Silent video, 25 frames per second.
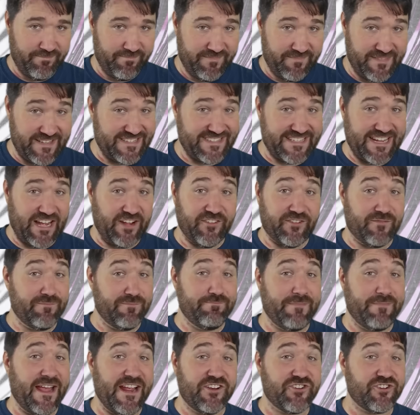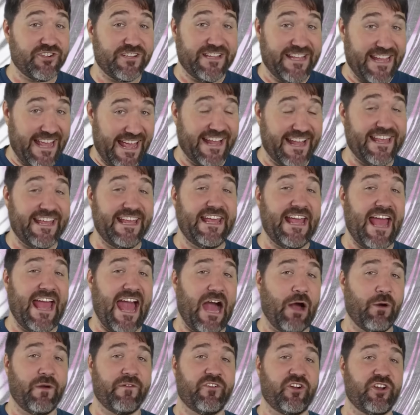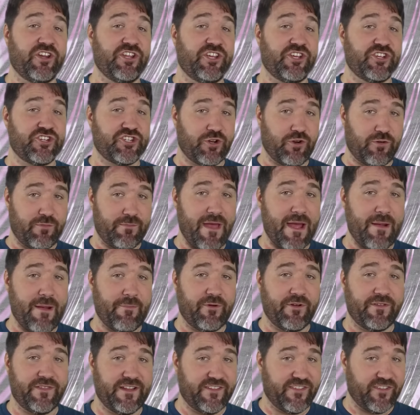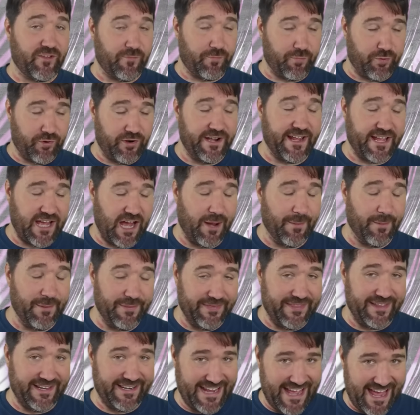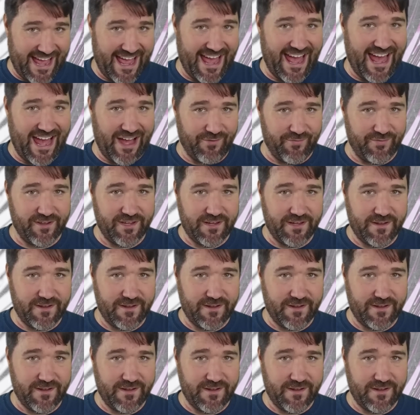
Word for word: This sounds majorly icky, however, you should remember that it's a pretty common thing to have.